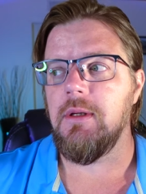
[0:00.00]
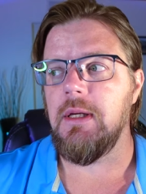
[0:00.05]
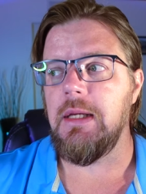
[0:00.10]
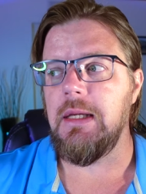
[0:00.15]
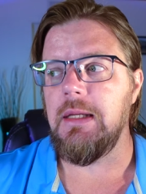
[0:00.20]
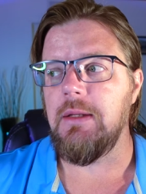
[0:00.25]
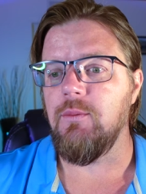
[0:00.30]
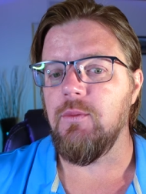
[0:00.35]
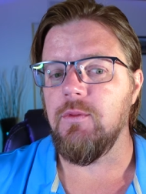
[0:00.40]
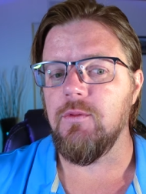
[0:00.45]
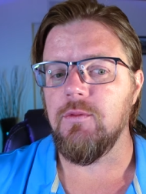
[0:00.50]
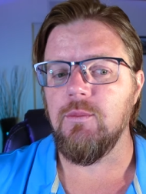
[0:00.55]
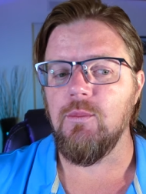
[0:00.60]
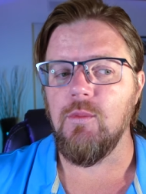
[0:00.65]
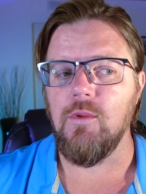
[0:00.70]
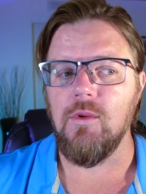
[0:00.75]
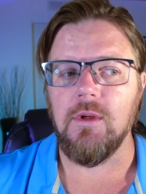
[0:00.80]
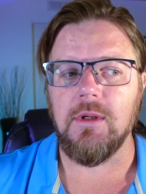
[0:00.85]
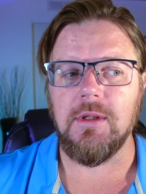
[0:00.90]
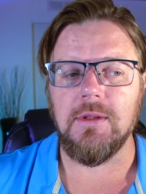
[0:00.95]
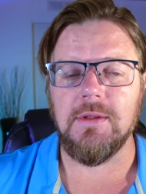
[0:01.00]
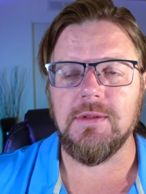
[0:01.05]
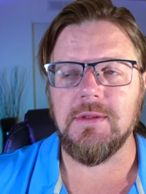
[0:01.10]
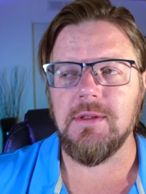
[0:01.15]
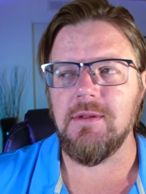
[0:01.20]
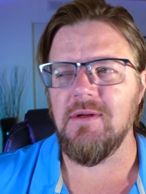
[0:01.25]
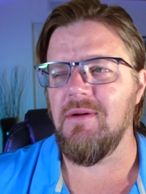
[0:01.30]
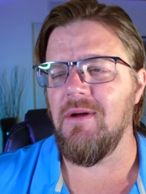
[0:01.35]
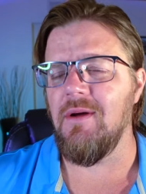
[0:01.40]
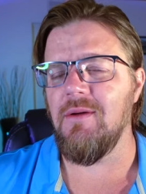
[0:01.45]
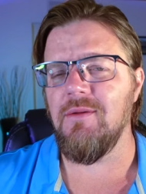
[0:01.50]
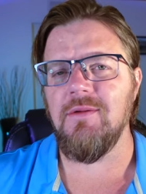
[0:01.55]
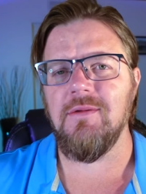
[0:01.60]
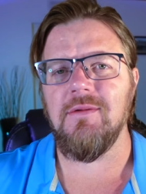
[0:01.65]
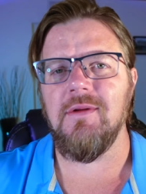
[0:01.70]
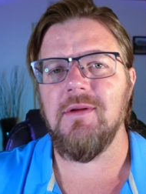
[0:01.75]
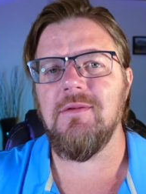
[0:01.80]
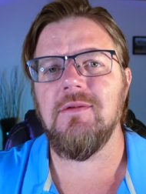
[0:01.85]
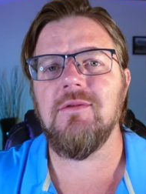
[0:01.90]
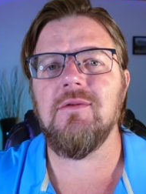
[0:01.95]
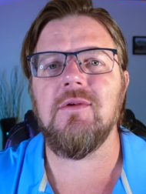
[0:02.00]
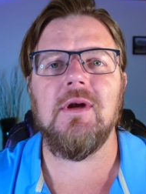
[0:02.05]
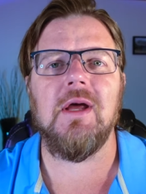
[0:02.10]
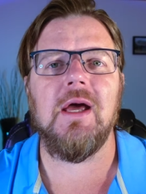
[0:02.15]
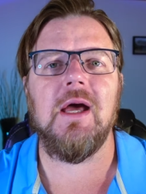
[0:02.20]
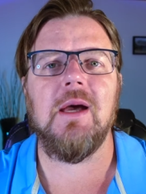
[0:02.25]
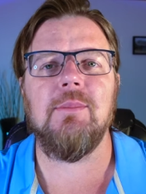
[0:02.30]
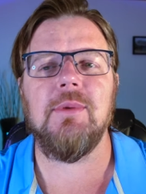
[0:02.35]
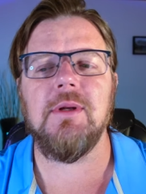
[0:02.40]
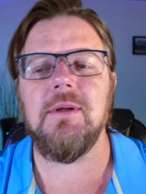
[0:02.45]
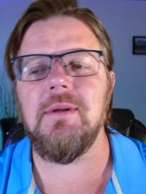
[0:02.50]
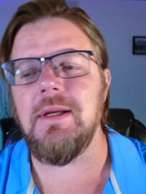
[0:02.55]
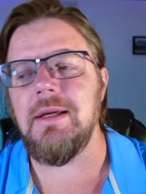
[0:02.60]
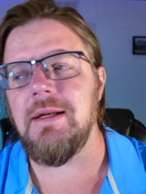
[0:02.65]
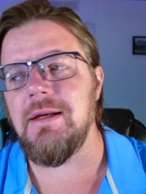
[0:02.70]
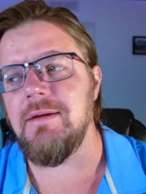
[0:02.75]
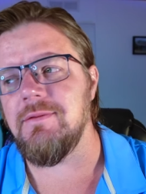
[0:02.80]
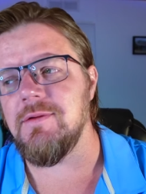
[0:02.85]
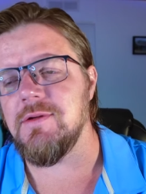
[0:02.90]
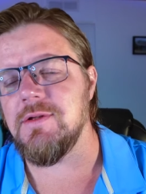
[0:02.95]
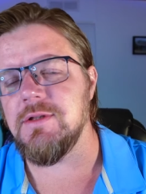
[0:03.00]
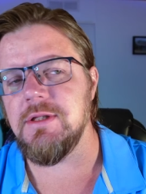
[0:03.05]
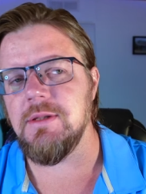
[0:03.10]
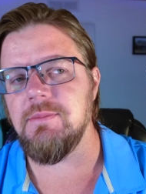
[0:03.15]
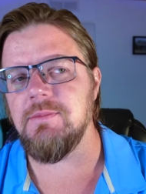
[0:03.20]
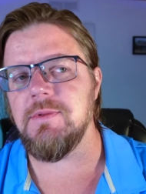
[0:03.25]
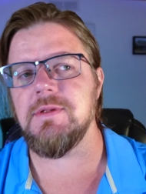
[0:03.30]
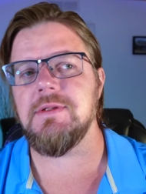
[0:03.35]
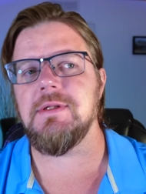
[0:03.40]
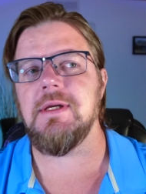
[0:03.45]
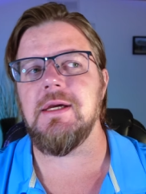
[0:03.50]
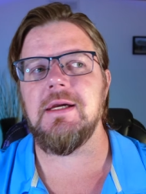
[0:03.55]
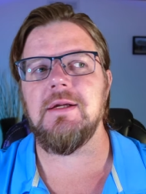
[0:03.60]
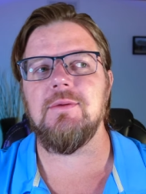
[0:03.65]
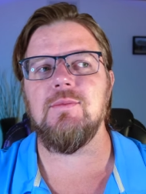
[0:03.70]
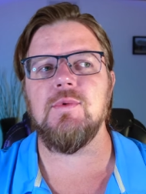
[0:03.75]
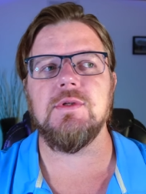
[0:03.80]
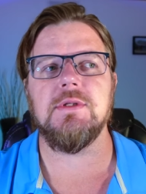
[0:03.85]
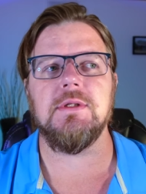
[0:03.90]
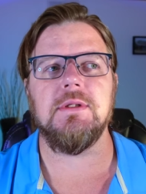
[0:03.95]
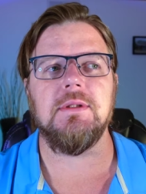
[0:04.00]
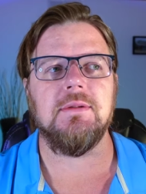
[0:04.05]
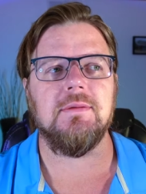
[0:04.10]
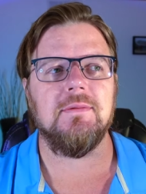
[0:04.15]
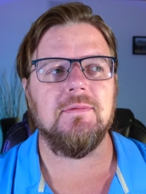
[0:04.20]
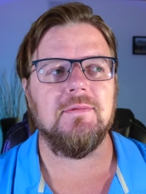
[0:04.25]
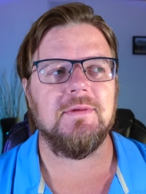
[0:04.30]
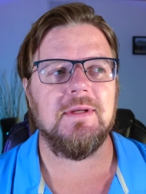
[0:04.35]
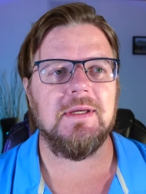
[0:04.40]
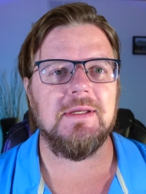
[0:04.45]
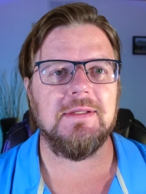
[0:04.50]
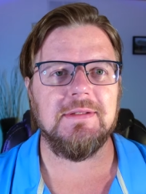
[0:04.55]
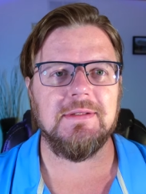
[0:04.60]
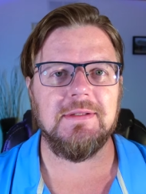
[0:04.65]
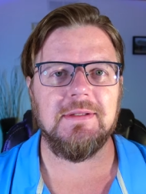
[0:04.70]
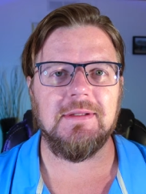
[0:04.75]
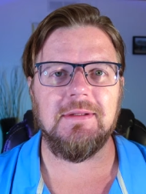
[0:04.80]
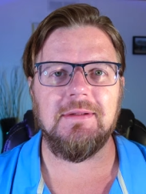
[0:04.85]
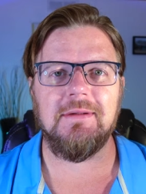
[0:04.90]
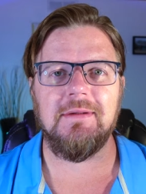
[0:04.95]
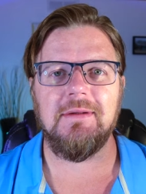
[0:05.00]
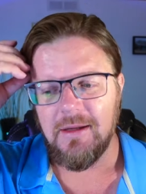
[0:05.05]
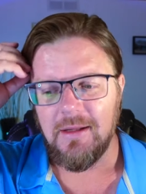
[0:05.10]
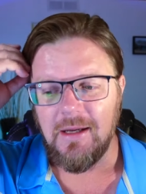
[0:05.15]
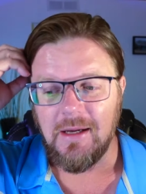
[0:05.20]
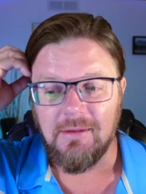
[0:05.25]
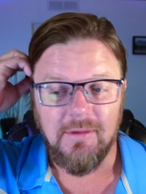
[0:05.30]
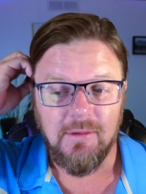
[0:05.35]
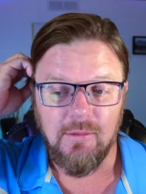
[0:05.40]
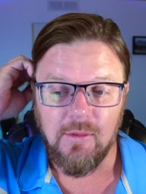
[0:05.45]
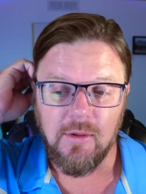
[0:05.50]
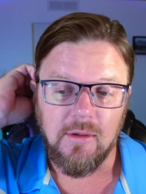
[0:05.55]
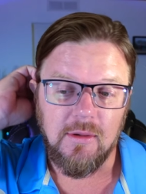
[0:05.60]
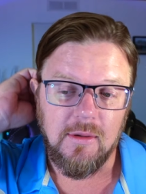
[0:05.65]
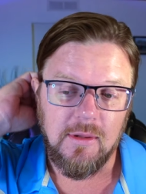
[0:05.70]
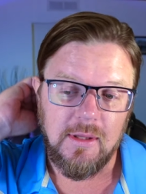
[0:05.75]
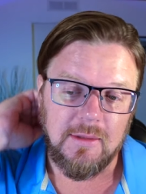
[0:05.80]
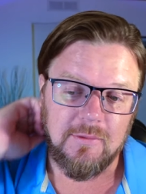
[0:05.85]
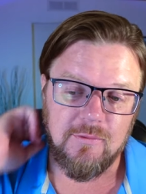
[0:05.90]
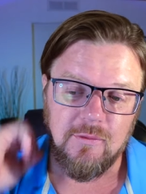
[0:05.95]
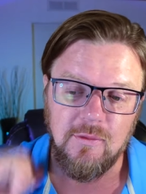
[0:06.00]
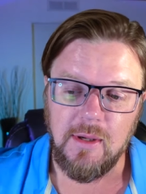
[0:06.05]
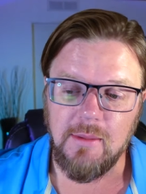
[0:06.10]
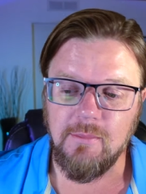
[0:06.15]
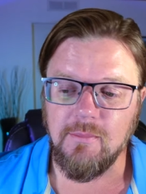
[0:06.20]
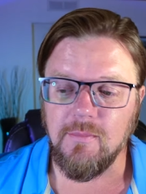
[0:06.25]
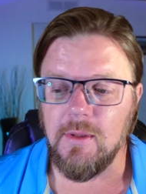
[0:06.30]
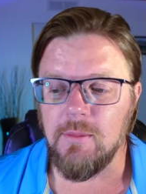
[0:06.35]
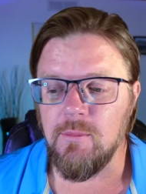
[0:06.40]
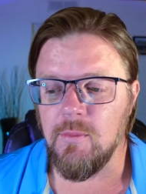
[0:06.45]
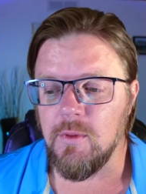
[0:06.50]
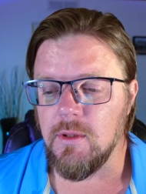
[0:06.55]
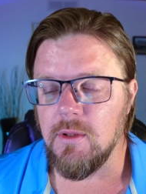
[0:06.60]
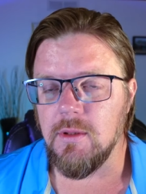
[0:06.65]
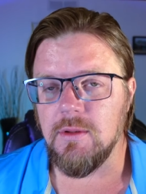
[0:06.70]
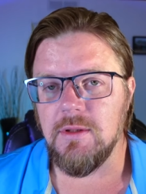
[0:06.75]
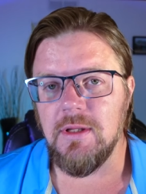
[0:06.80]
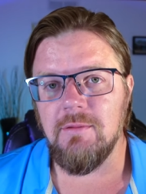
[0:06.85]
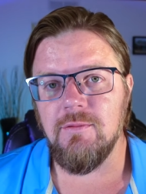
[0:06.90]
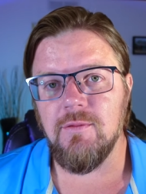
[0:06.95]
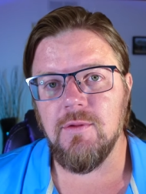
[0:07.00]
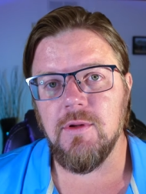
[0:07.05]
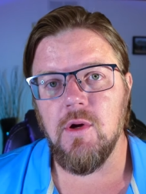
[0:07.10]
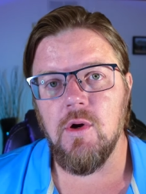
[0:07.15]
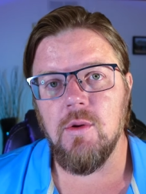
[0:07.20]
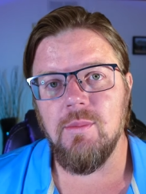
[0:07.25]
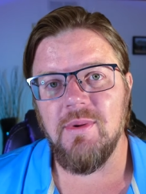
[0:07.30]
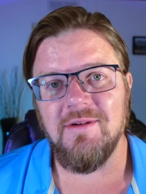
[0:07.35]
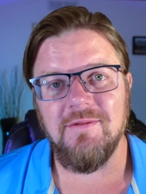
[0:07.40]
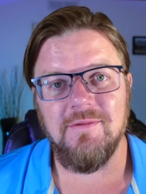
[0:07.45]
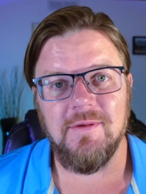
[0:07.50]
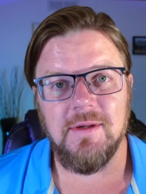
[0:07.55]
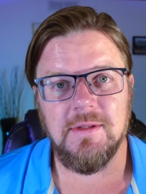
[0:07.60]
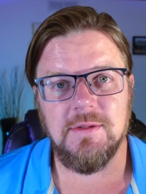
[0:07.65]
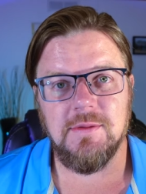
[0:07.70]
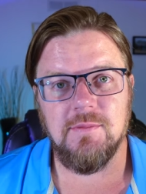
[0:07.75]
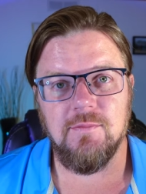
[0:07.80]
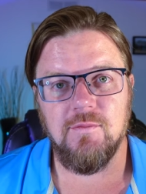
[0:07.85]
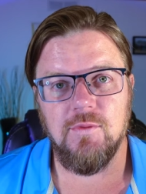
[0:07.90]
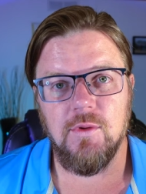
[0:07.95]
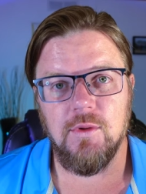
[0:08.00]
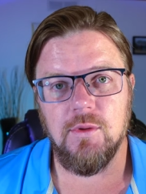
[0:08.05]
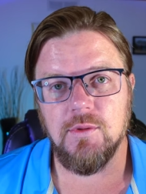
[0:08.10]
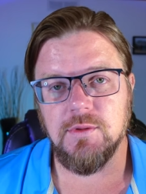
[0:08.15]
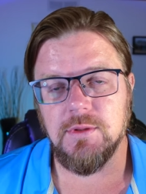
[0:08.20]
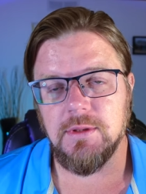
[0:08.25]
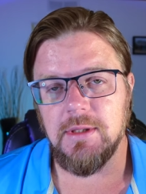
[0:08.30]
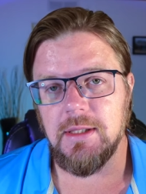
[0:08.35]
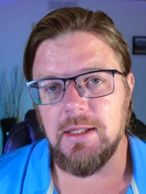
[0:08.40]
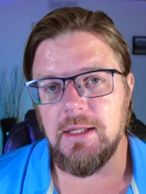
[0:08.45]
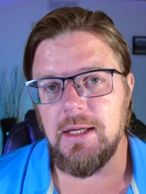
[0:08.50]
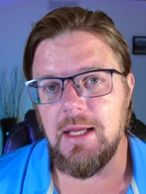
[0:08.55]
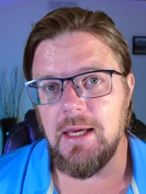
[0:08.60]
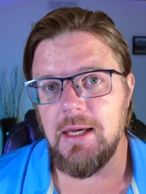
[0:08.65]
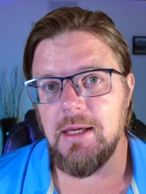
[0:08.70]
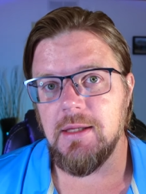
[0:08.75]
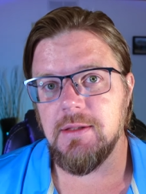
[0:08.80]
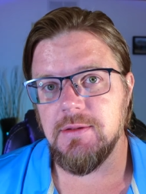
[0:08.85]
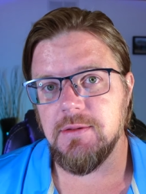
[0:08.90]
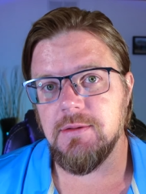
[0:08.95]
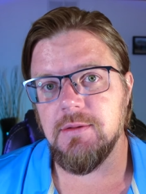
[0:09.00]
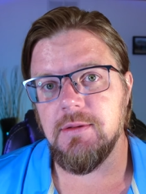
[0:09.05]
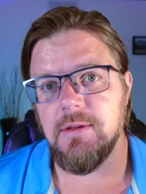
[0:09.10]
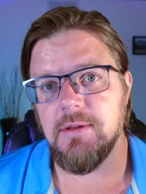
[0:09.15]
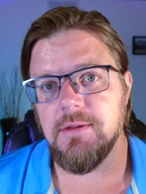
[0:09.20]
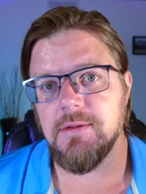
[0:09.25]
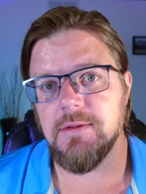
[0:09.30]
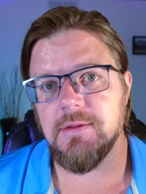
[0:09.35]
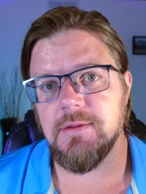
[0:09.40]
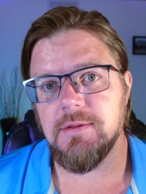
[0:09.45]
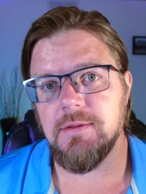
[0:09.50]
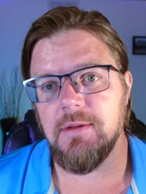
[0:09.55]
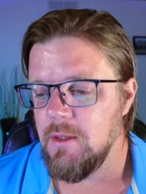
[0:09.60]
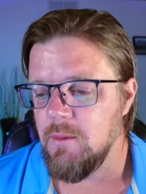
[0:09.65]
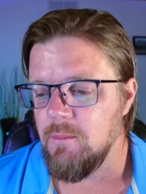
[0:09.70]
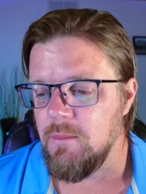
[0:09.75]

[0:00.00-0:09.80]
it was more considered oh nothing's going to happen. And if the ship design wasn't tested, I've never heard of that, so I'm I'm gonna definitely hope I find some photos and I can add to this.